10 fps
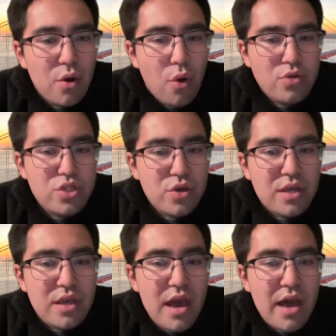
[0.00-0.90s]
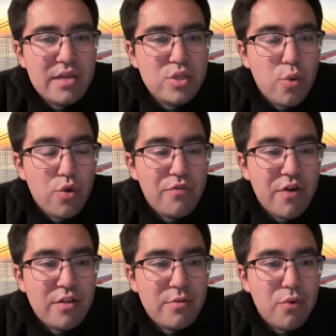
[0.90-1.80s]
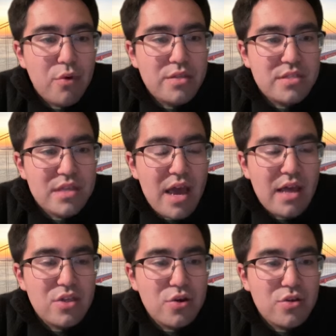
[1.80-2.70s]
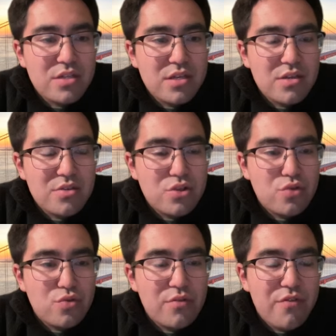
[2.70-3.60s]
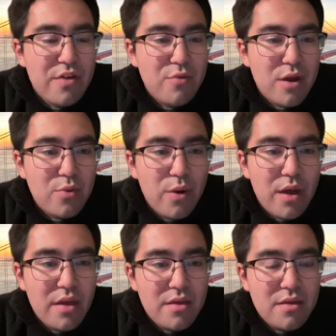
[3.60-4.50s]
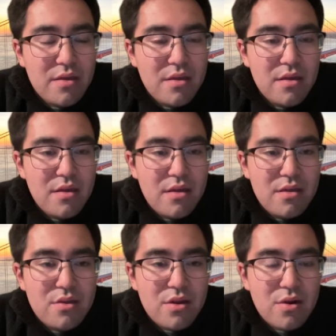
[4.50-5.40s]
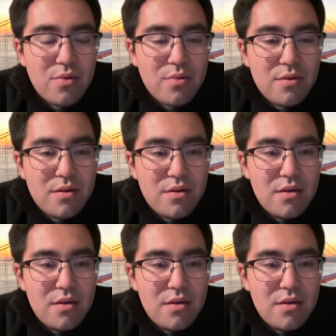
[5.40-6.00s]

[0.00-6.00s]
also he has quarterfinal points at the aussie to defend right away you know